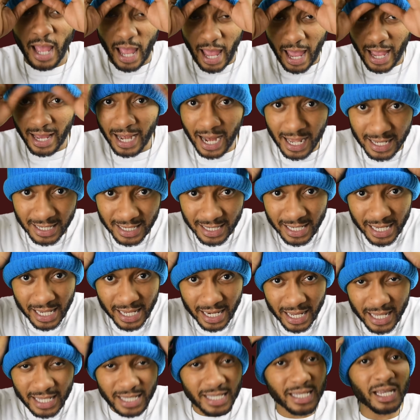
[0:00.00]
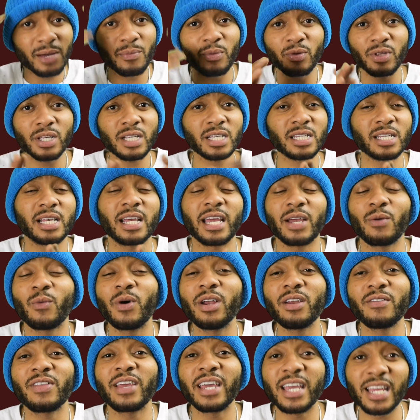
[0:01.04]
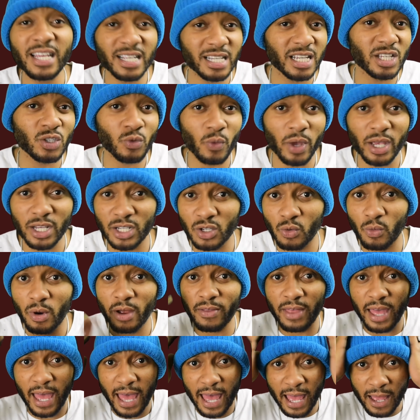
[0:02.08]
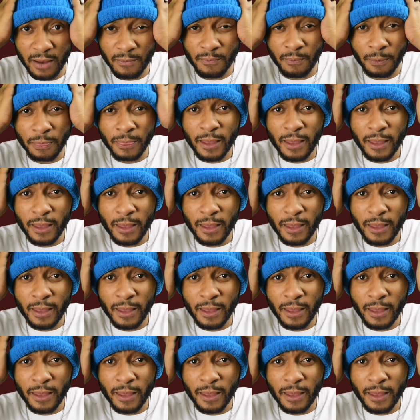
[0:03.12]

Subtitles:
And that's it. It's simple. This is one of the easiest ways to wear the hat.